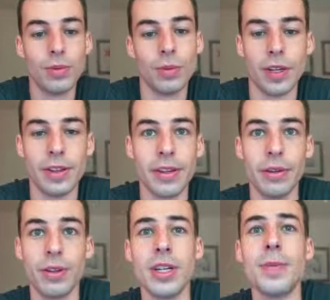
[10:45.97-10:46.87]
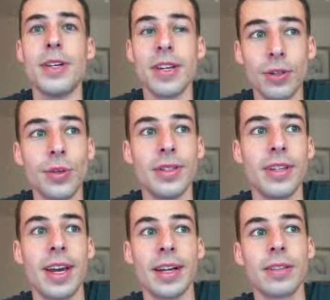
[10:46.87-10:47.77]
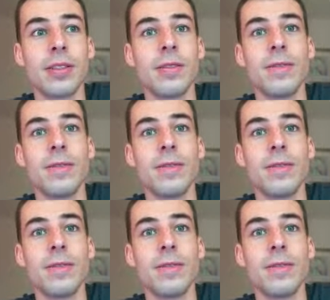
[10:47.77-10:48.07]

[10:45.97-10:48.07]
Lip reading: right? They either need to be increasing x,